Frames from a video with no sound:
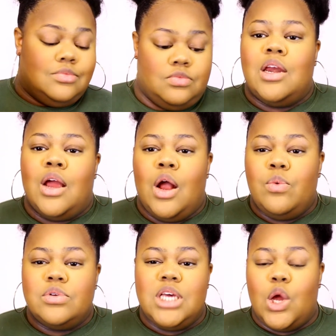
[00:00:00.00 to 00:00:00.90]
Now I
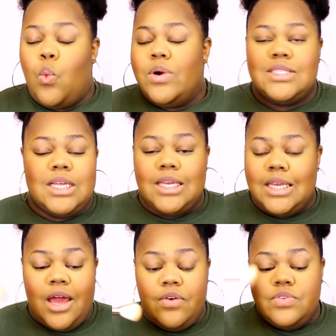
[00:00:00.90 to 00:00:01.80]
will take what's
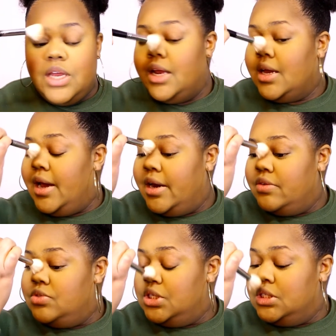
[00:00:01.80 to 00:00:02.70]
left and kind
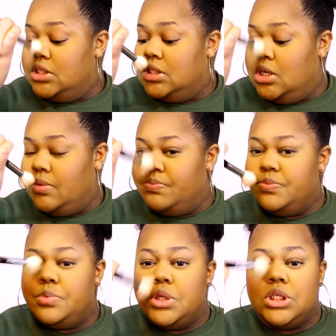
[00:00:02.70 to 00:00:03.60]
of just
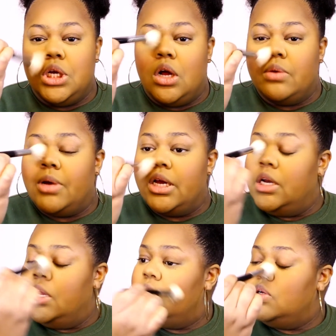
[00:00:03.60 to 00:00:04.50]
brush it on my
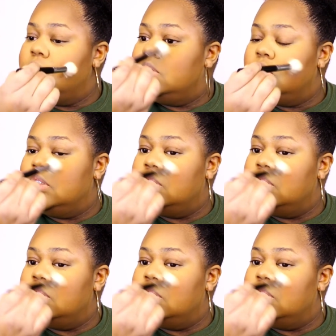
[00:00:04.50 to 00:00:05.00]
nose